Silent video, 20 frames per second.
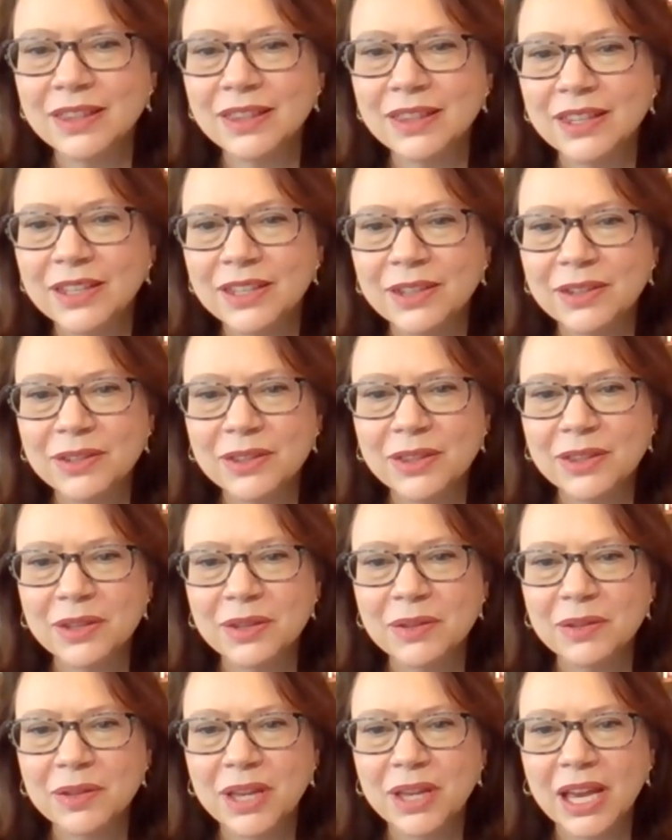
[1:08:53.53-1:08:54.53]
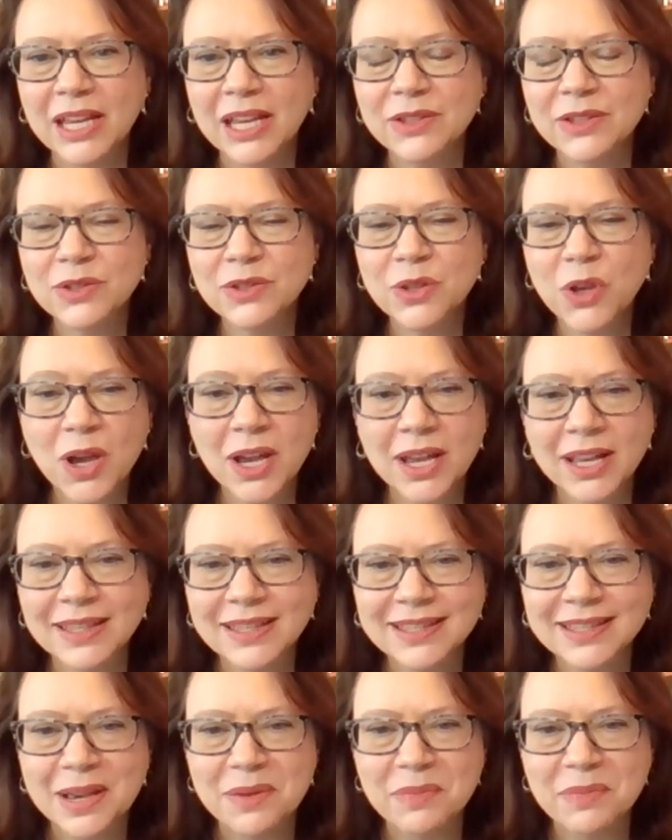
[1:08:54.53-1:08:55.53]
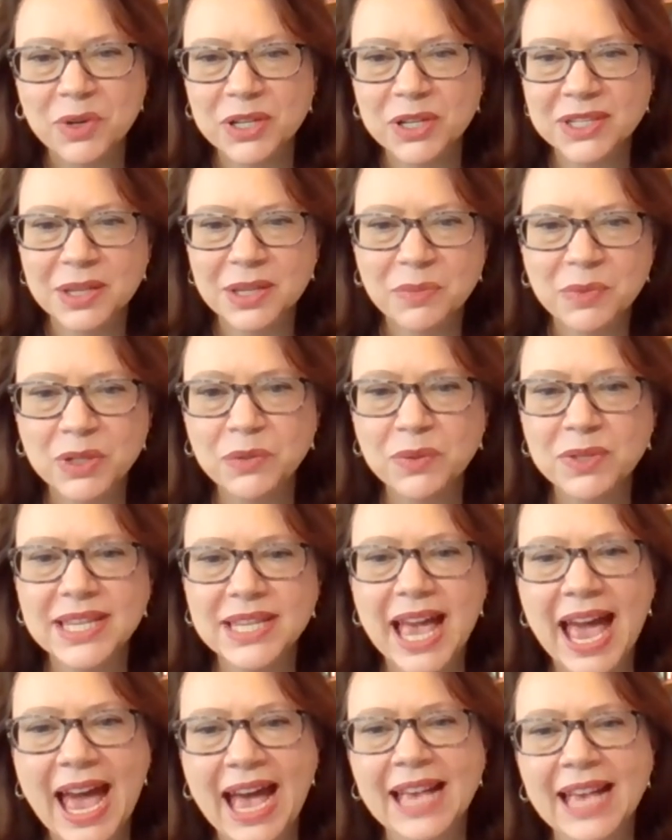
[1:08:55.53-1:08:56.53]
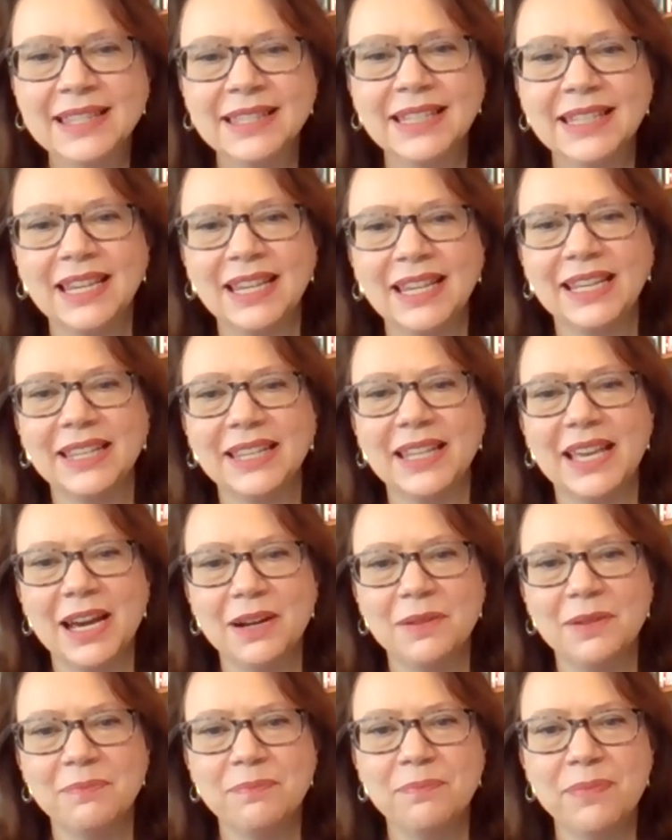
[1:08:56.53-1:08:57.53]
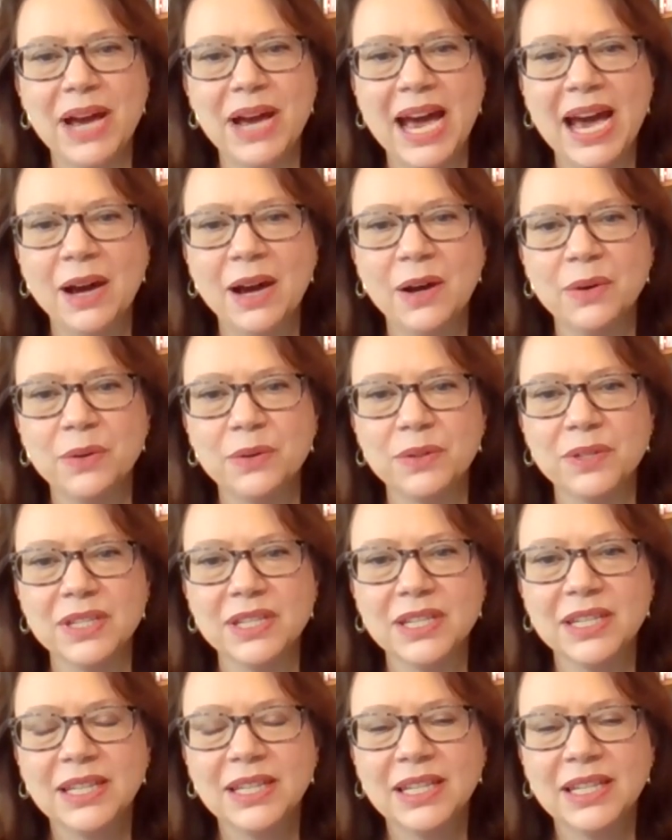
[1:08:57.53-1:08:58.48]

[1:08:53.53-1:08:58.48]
the the i saw it somewhere someone was asking about